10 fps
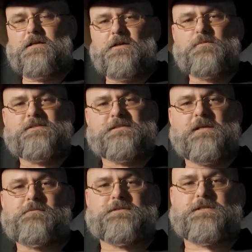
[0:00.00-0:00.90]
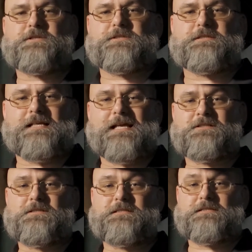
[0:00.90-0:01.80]
Image stabilization is
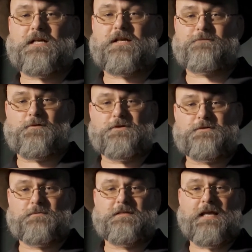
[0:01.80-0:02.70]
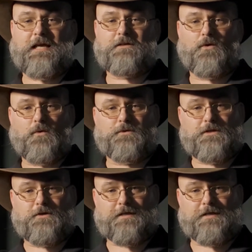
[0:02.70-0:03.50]
actually designed for you to be hand holding your